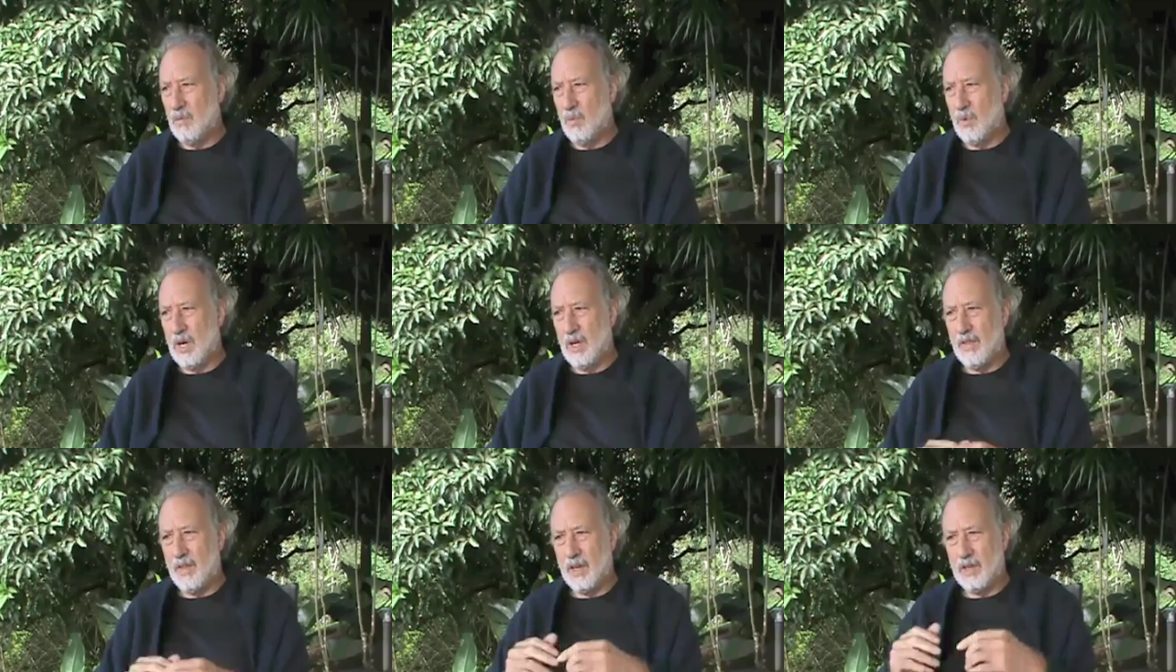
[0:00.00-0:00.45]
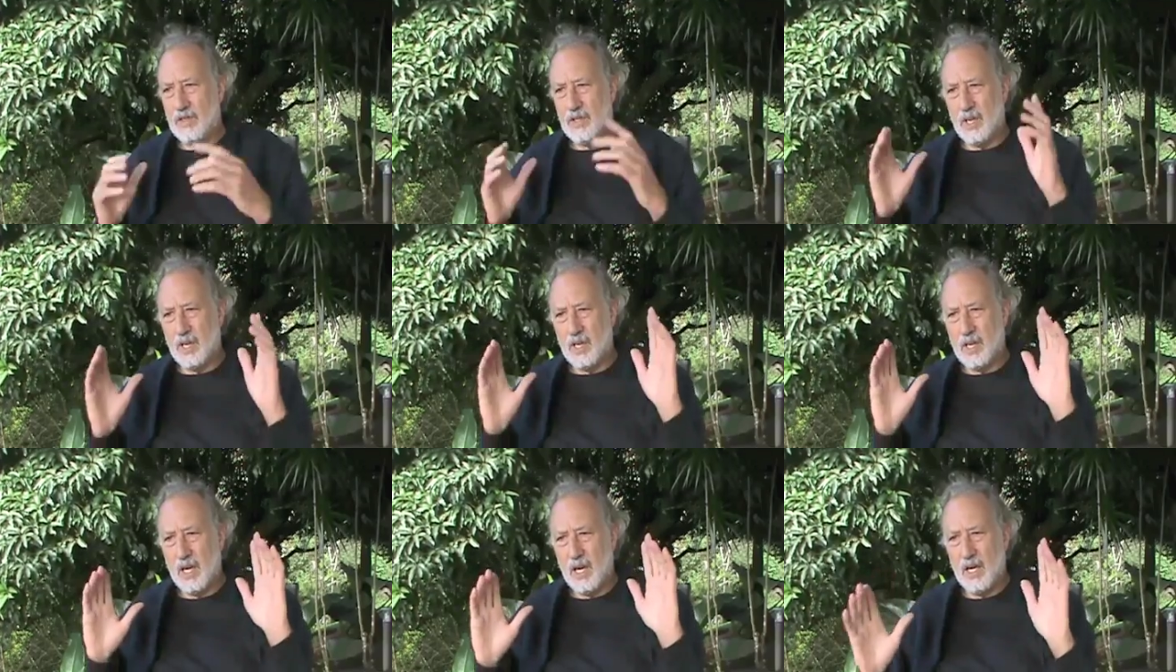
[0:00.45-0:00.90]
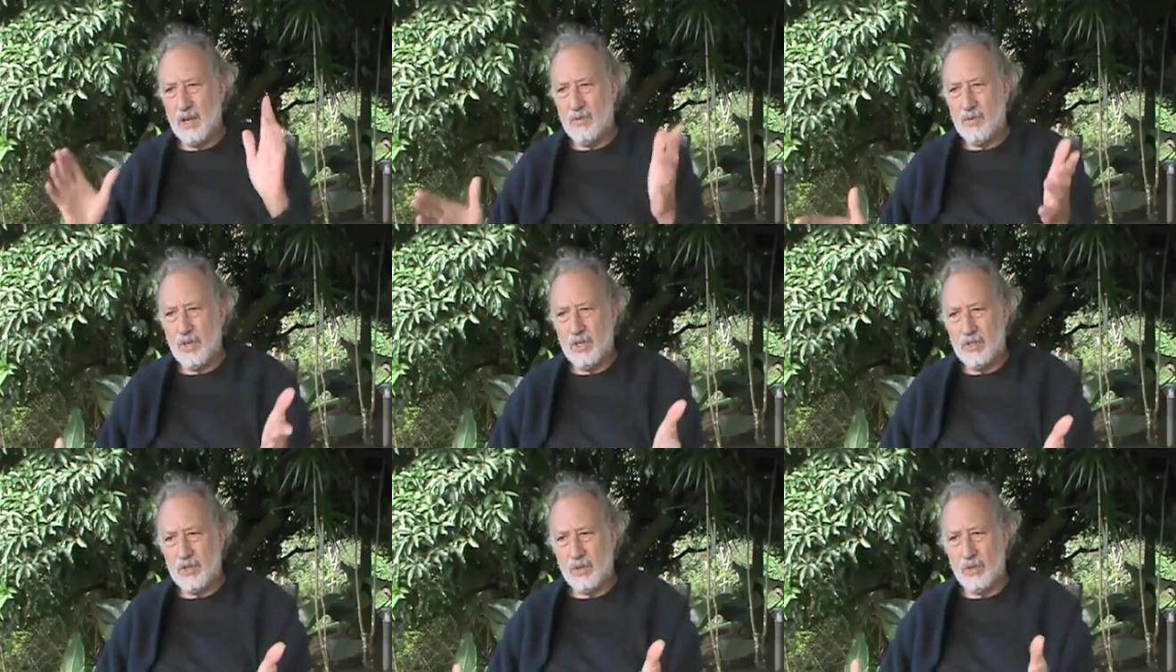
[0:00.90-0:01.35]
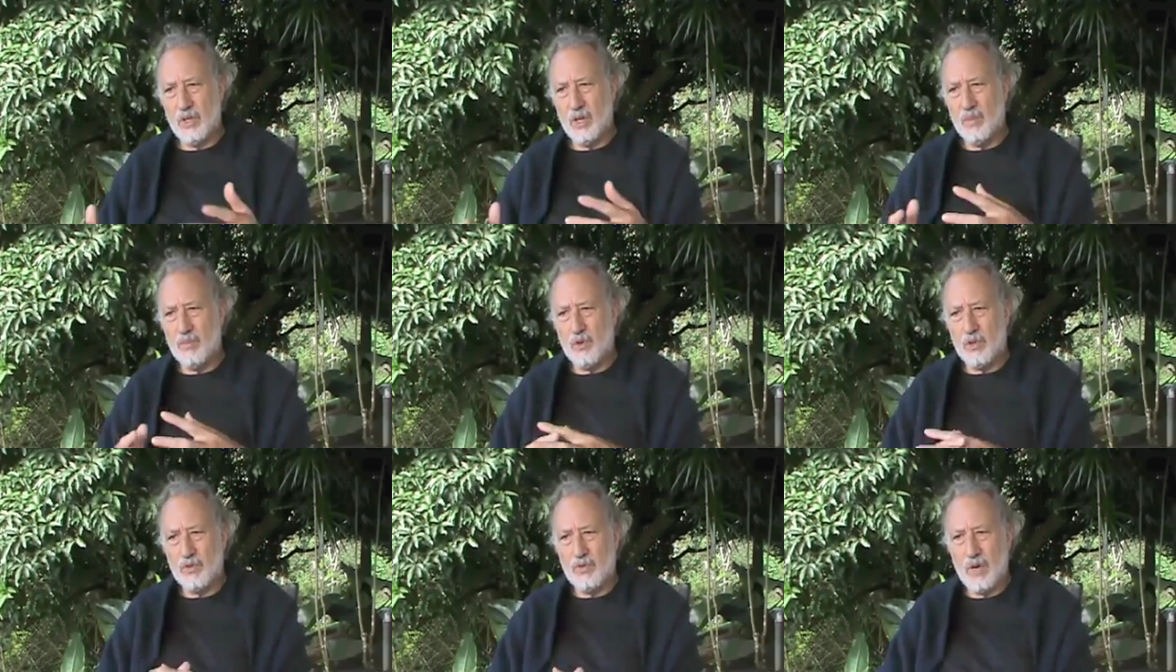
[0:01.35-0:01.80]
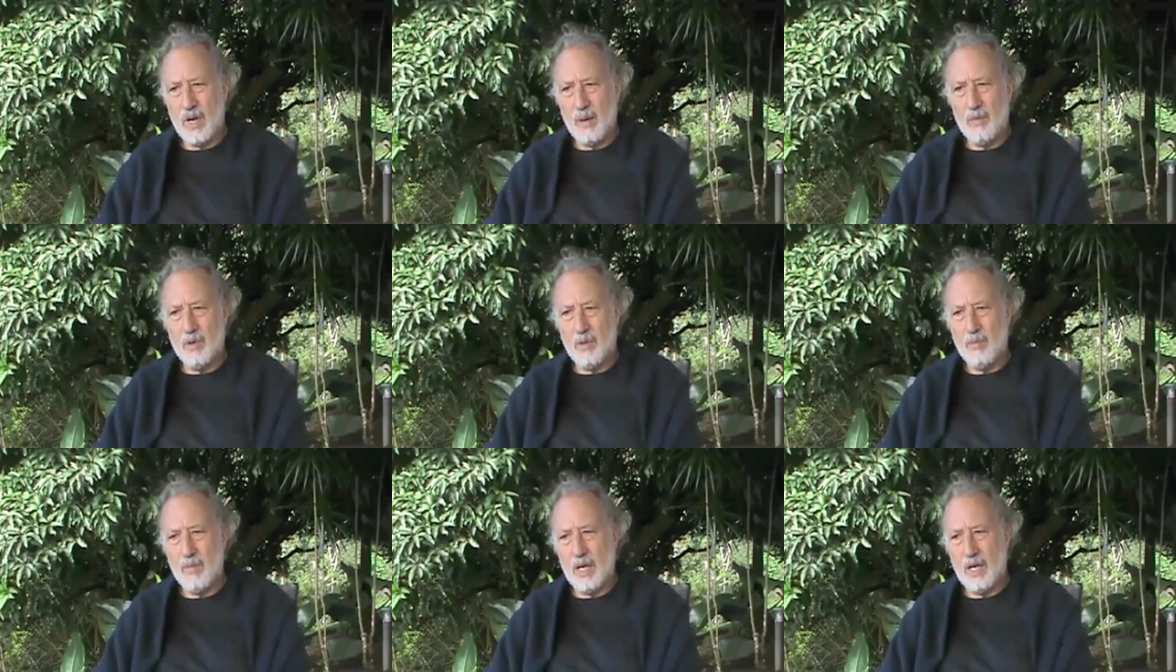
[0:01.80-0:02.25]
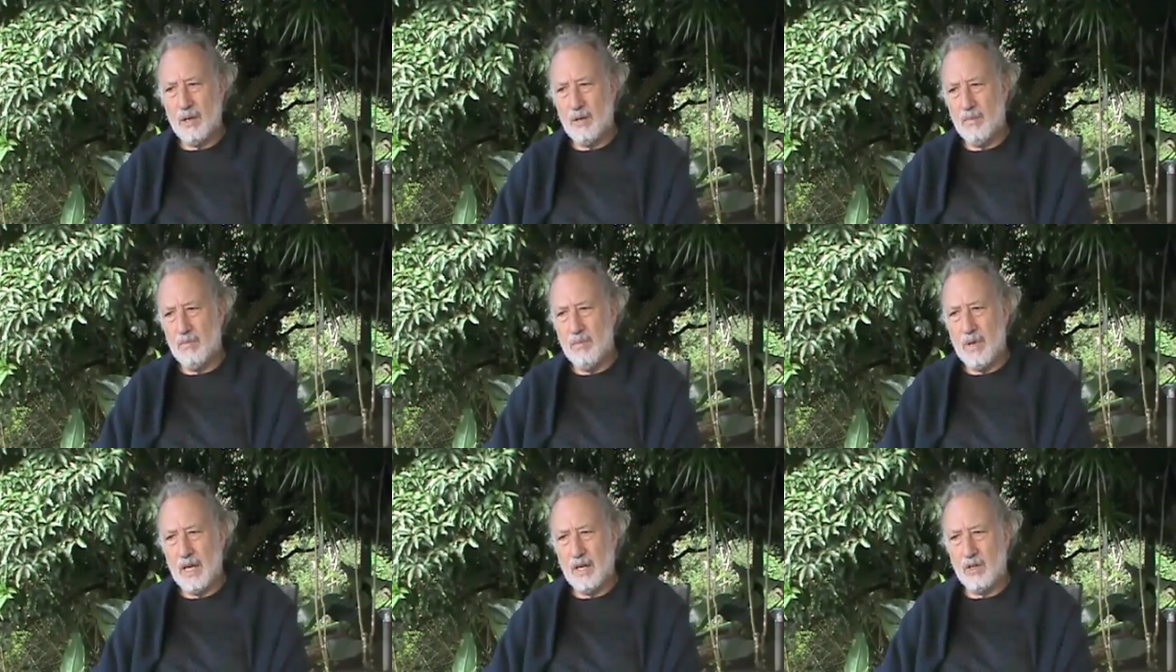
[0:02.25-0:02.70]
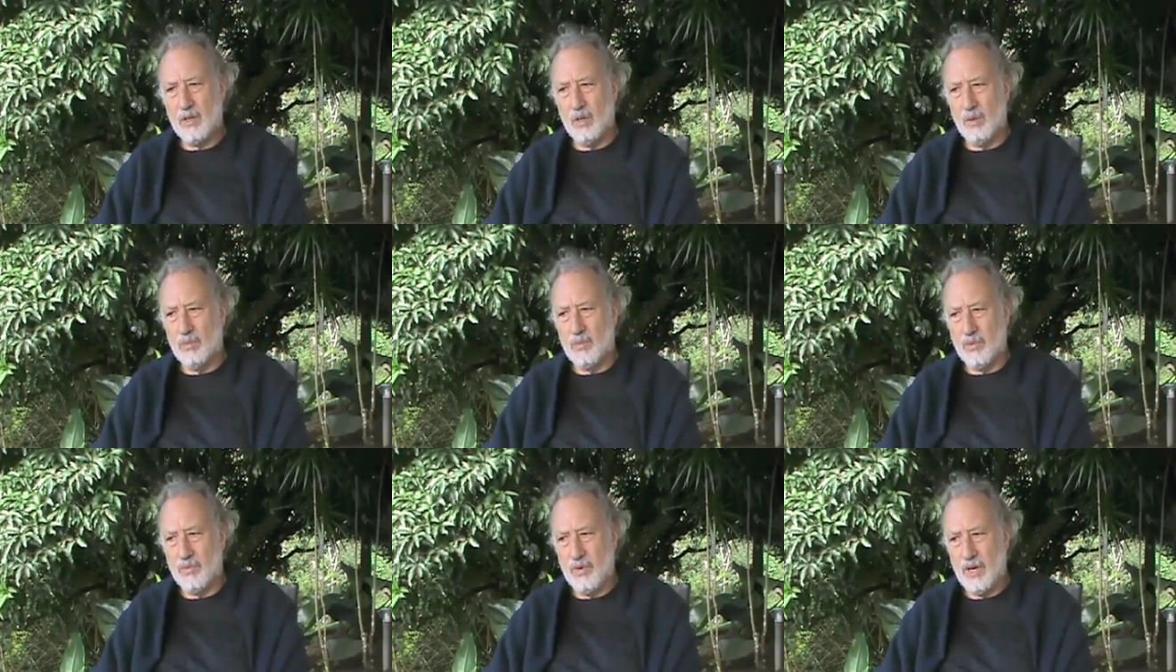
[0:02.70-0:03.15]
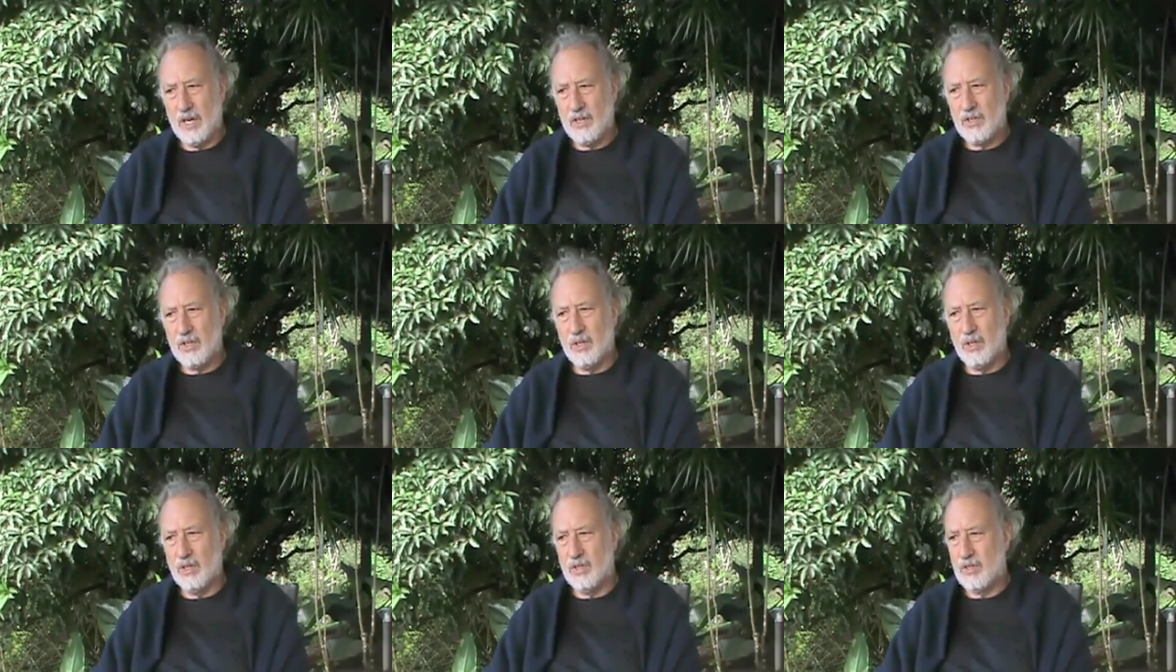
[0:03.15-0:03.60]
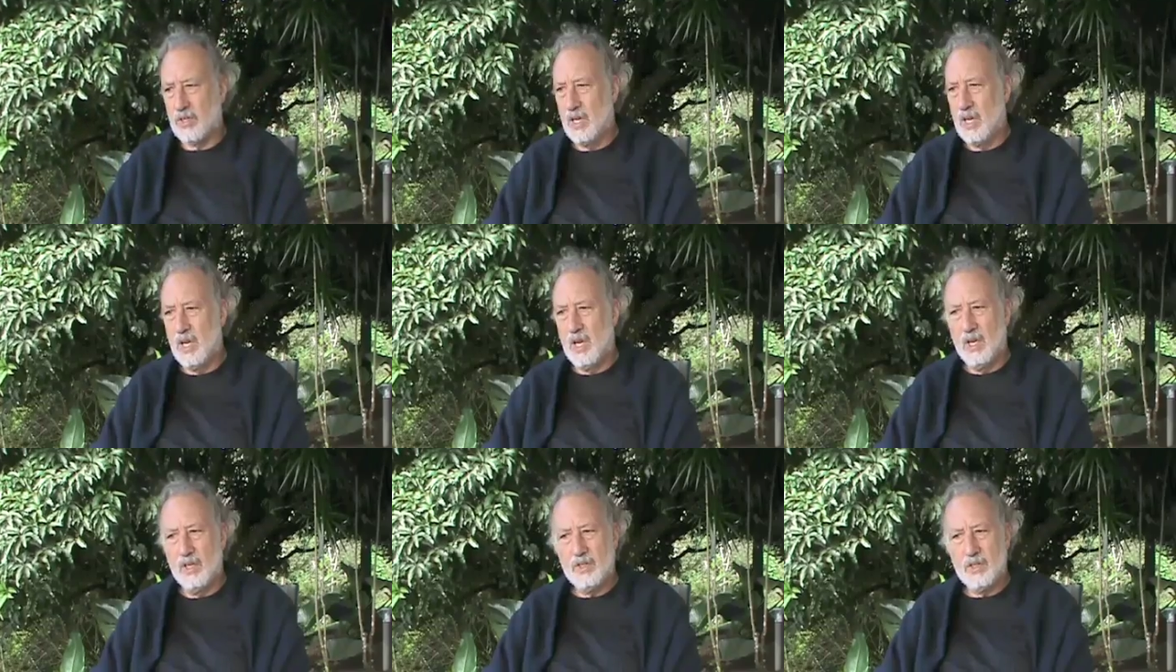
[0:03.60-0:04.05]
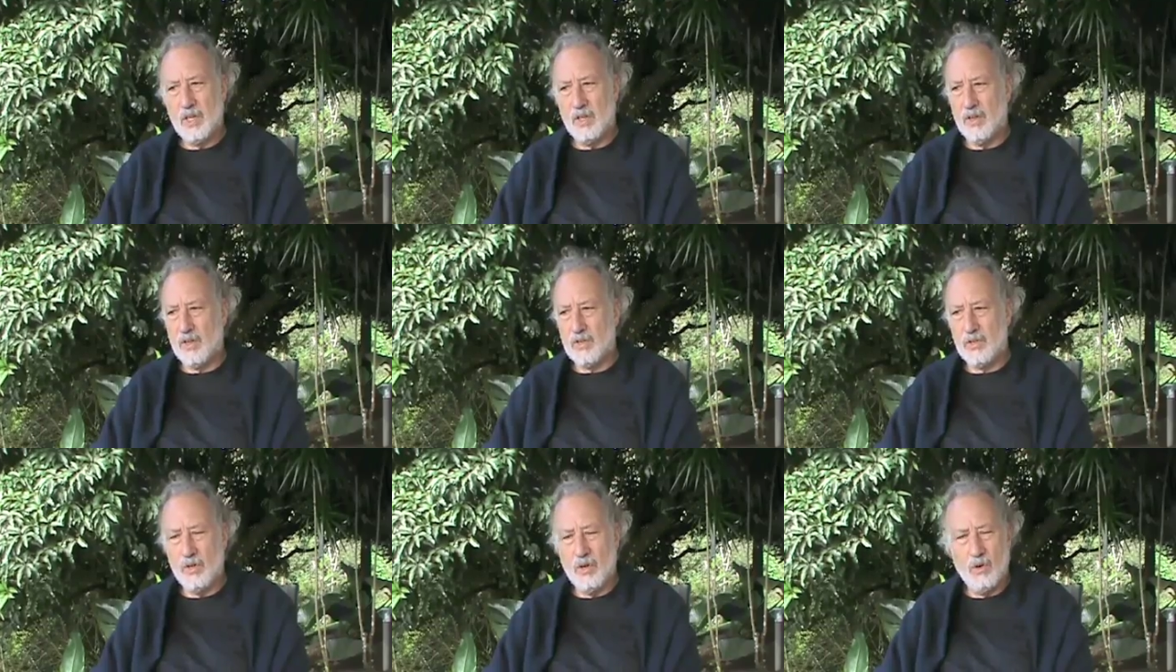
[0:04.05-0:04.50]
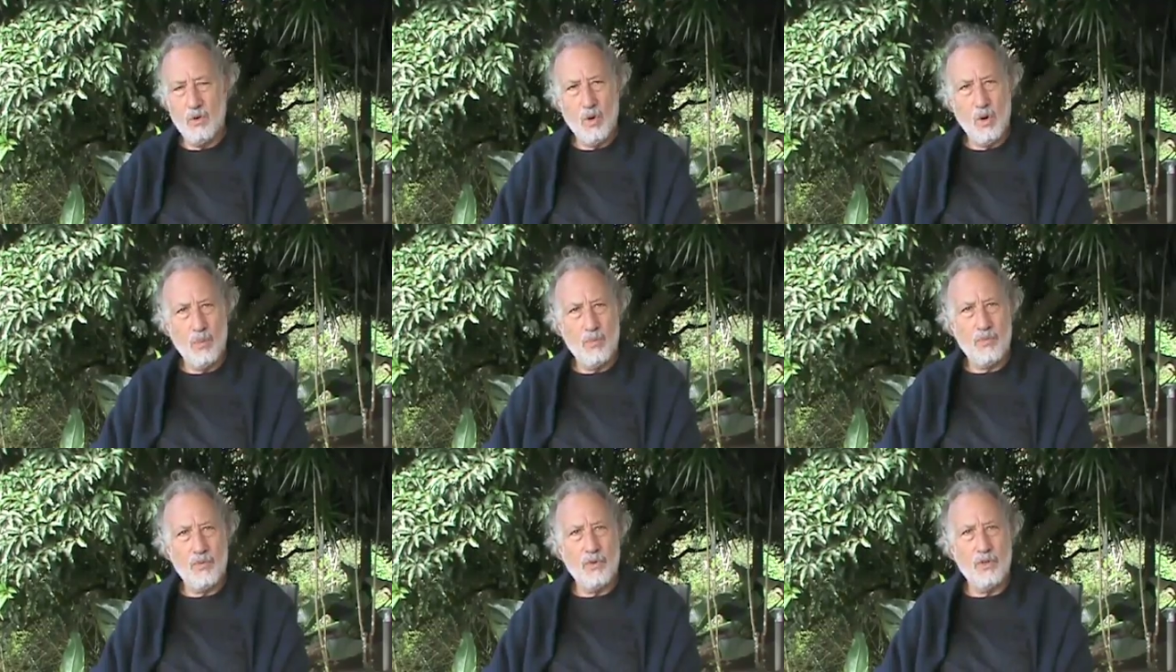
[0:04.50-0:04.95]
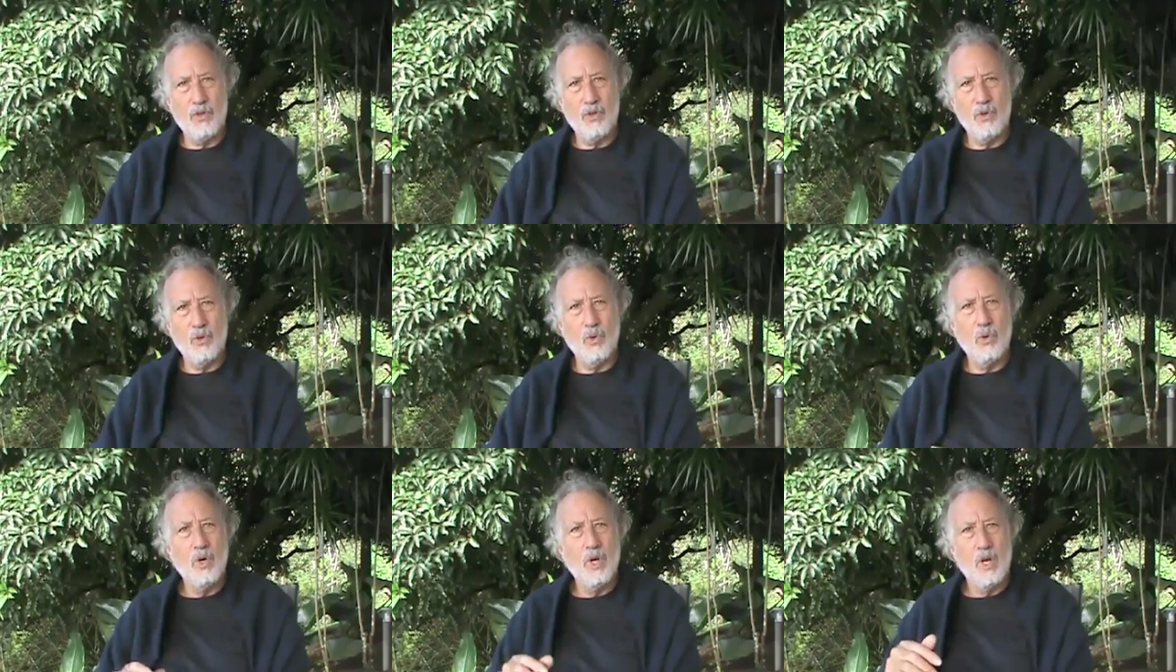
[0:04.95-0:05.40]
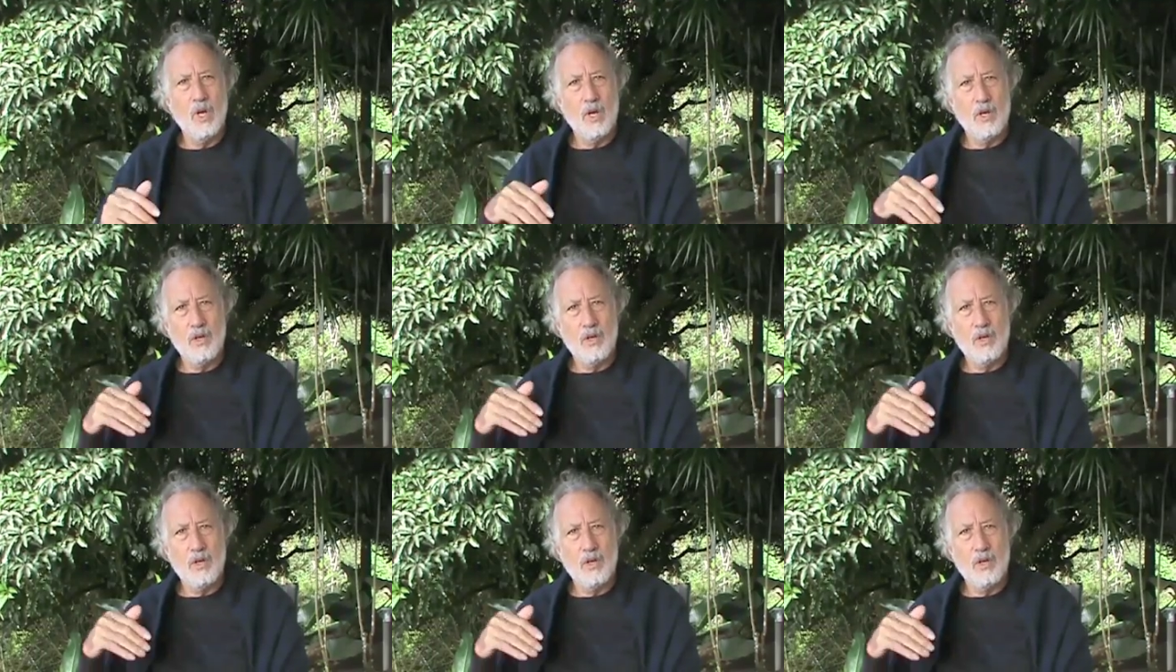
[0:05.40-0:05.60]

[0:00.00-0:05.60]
where their psychiatrists or their prescribing medical professionals said there's no hope for you.